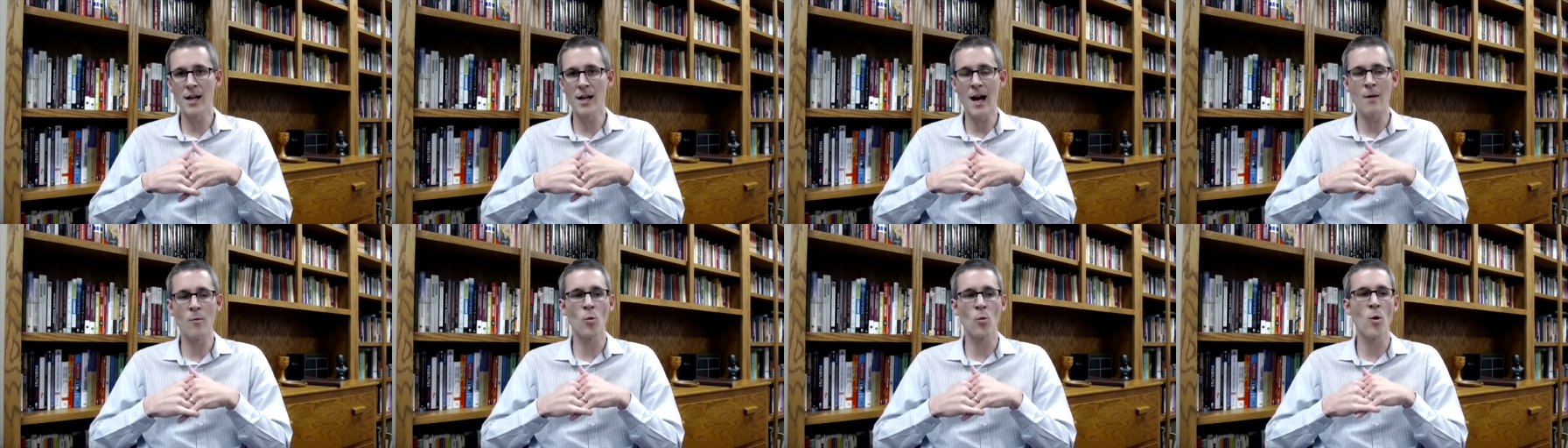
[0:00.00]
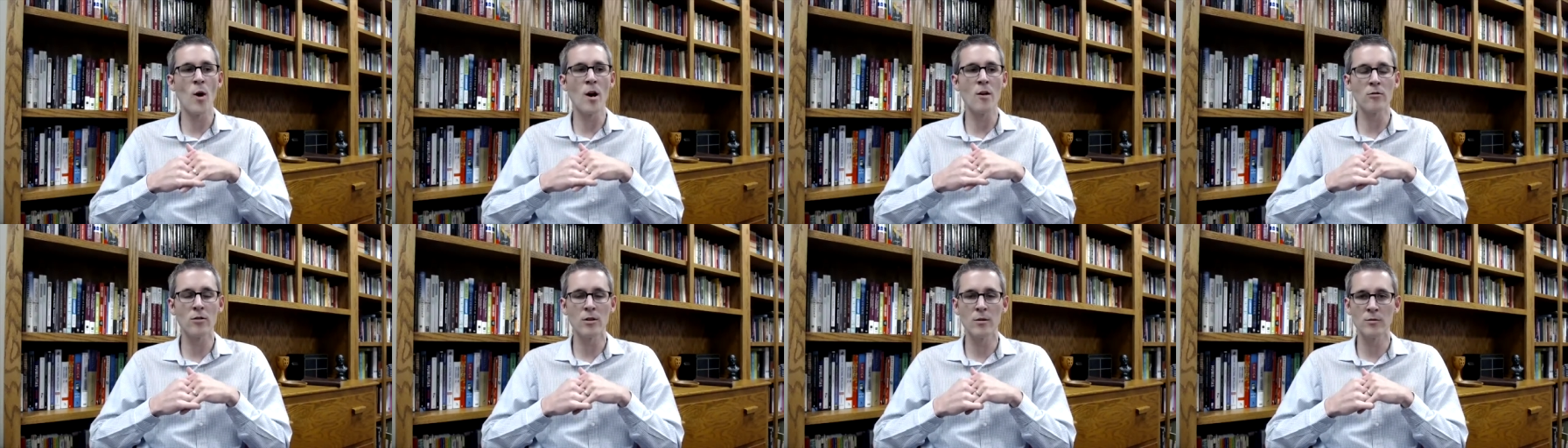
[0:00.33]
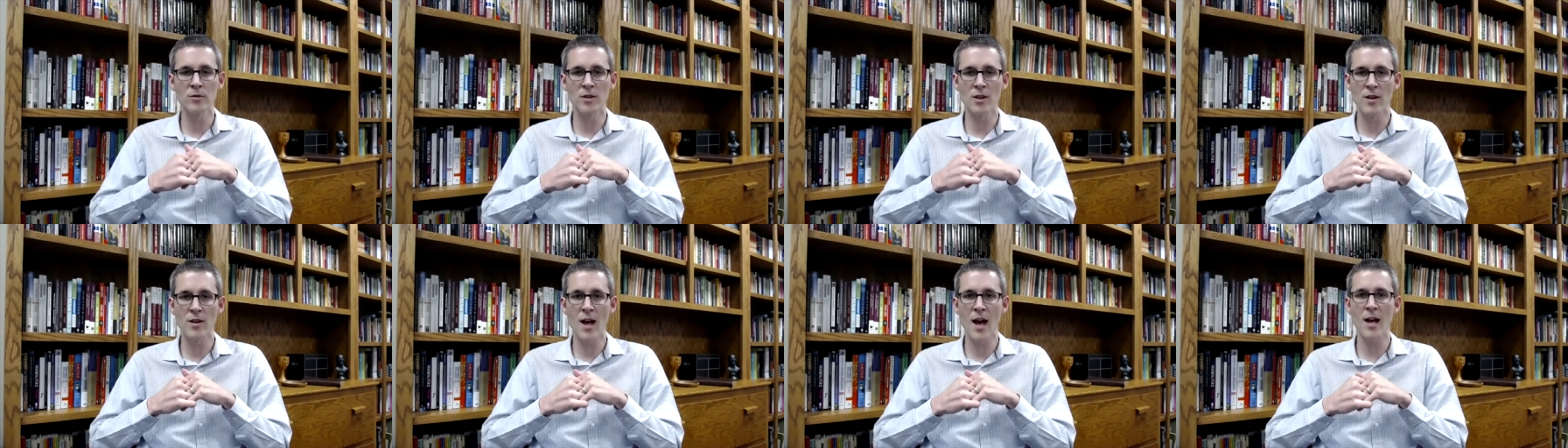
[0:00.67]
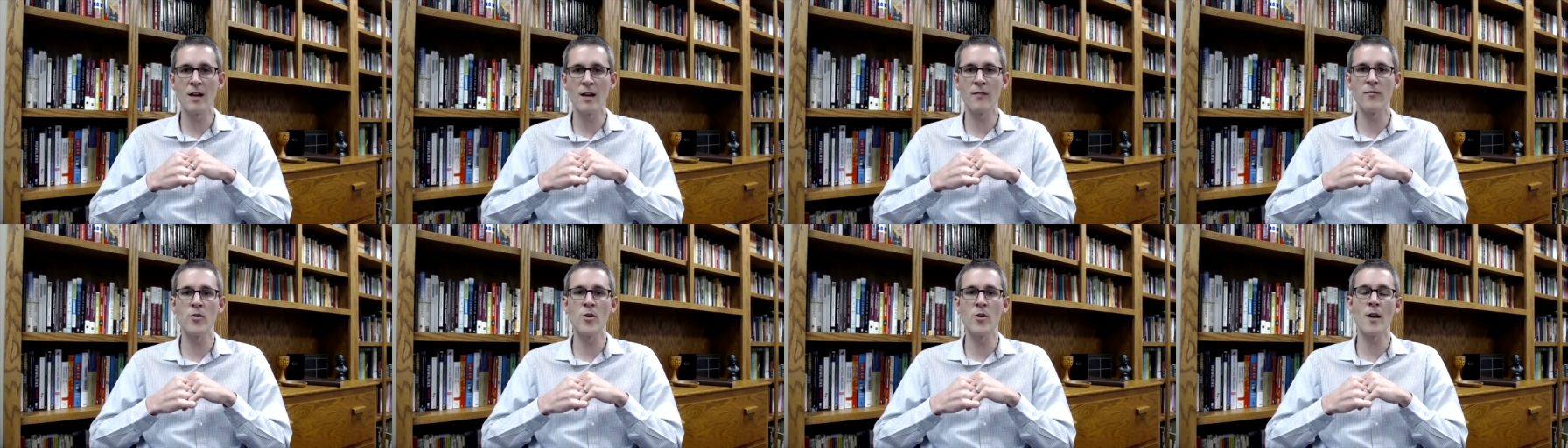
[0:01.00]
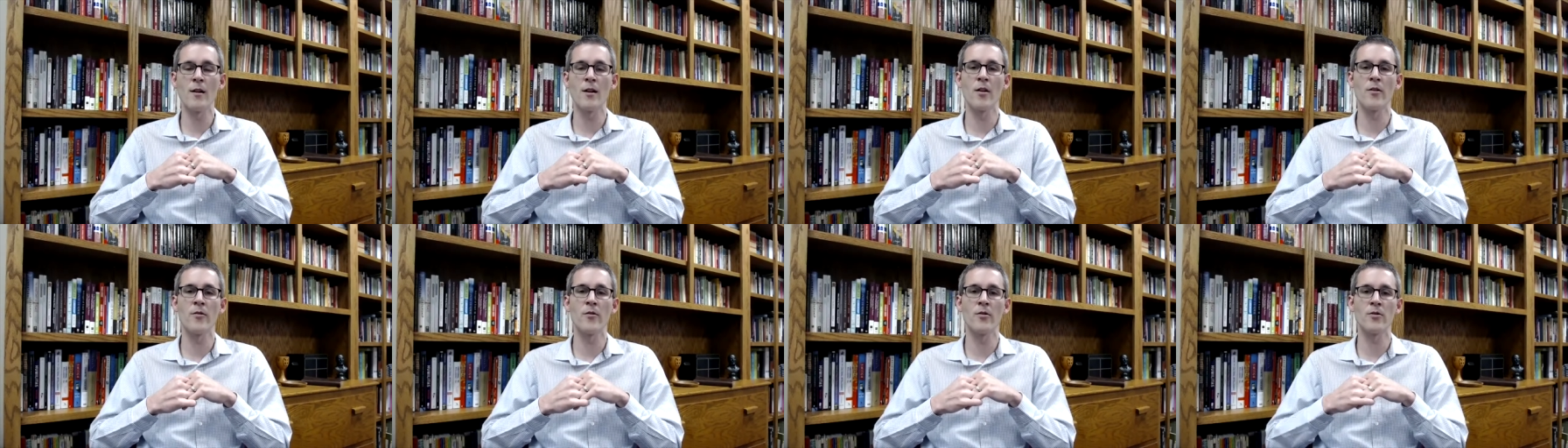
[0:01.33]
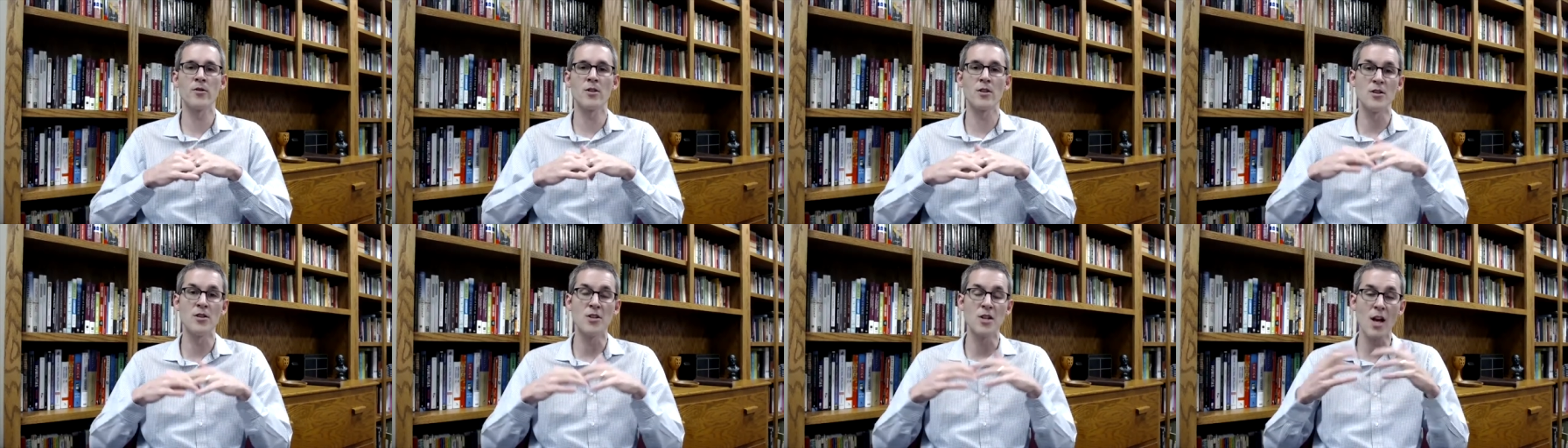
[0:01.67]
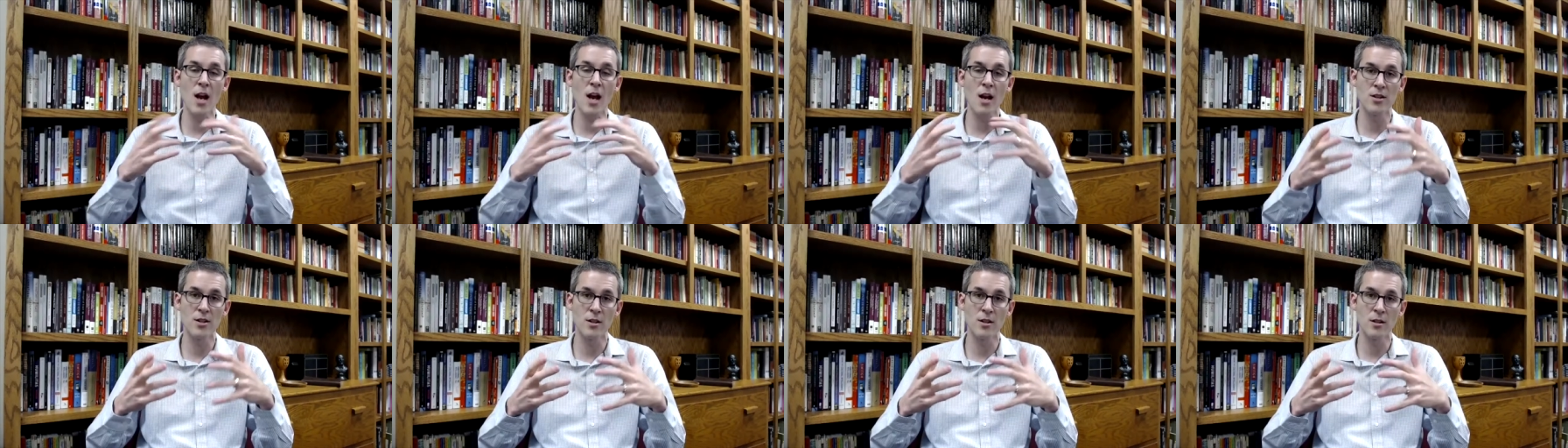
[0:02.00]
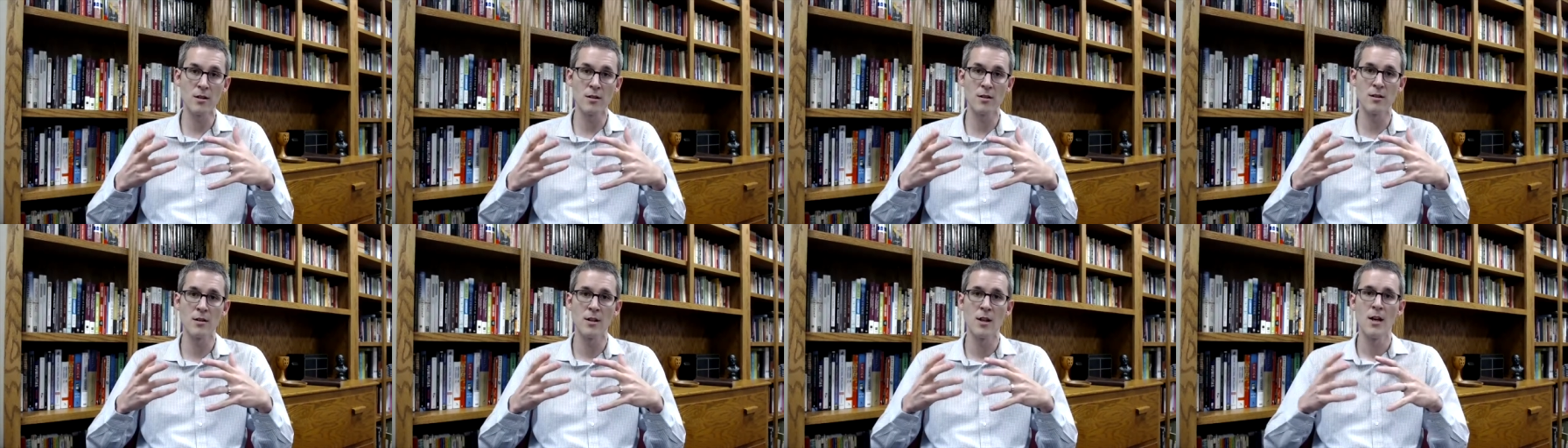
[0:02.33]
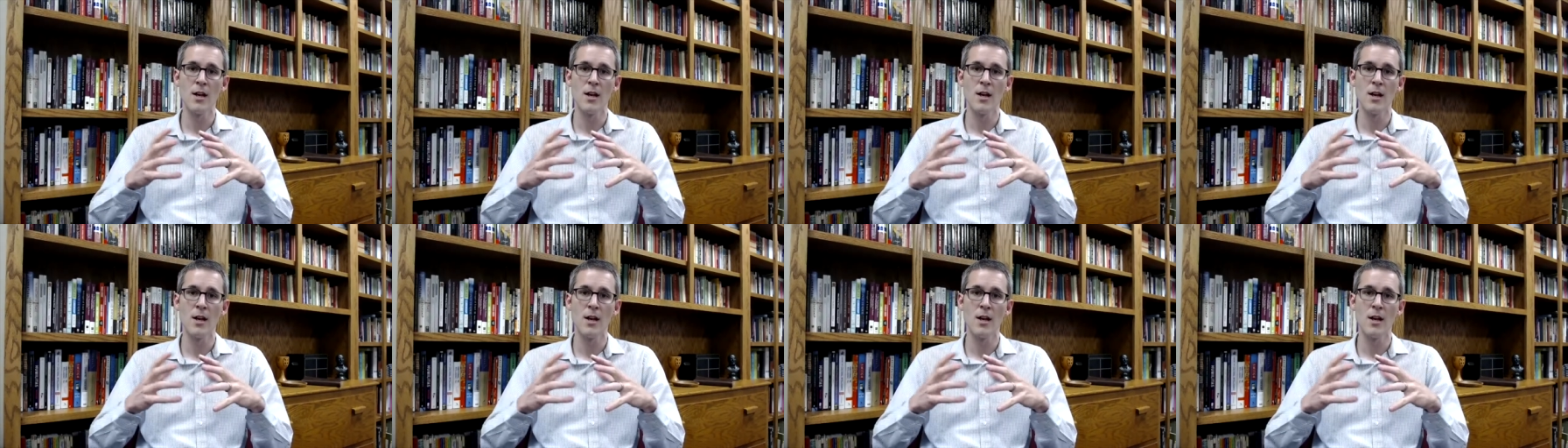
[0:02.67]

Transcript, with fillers: I'm welcome for that. If you had other suggestions,